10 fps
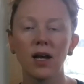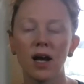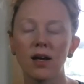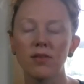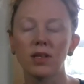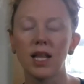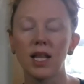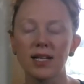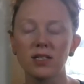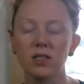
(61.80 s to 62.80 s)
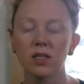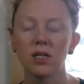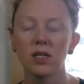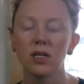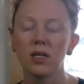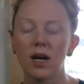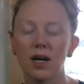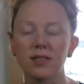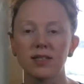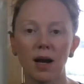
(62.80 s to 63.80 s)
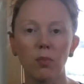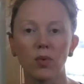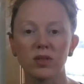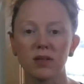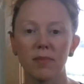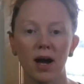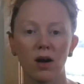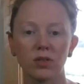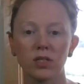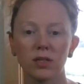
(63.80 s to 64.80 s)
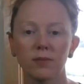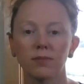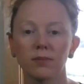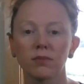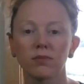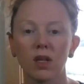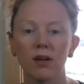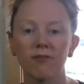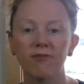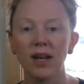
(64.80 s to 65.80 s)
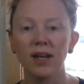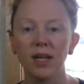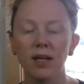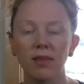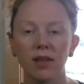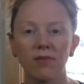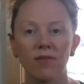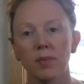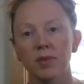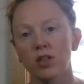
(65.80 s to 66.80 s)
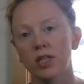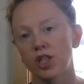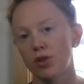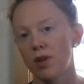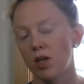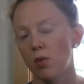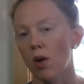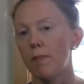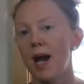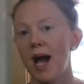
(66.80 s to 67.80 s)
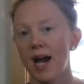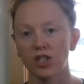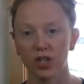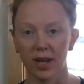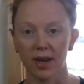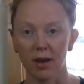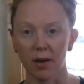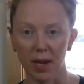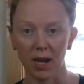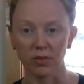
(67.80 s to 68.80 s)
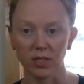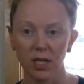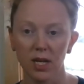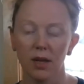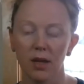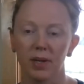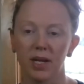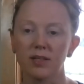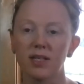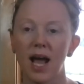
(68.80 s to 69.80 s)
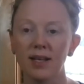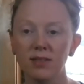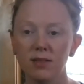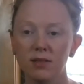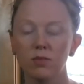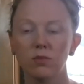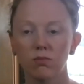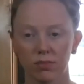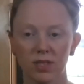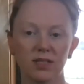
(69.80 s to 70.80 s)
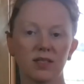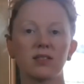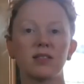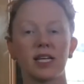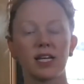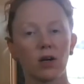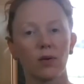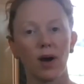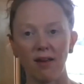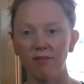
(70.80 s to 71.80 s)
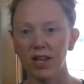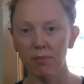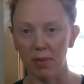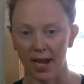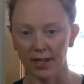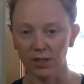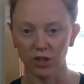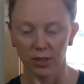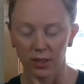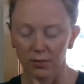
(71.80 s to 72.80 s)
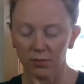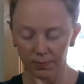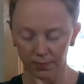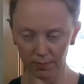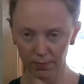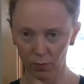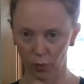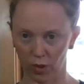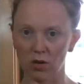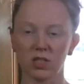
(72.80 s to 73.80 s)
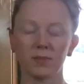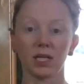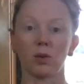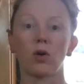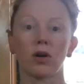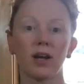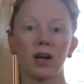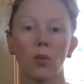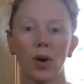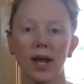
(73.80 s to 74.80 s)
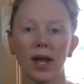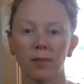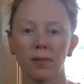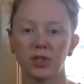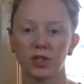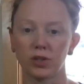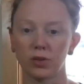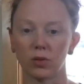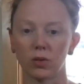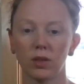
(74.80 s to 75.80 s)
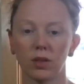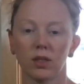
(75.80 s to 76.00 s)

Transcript: the last step was about finding the environmental issue that you are passionate about, because as this is the Eco Advocate Badge, we're ultimately working our way up to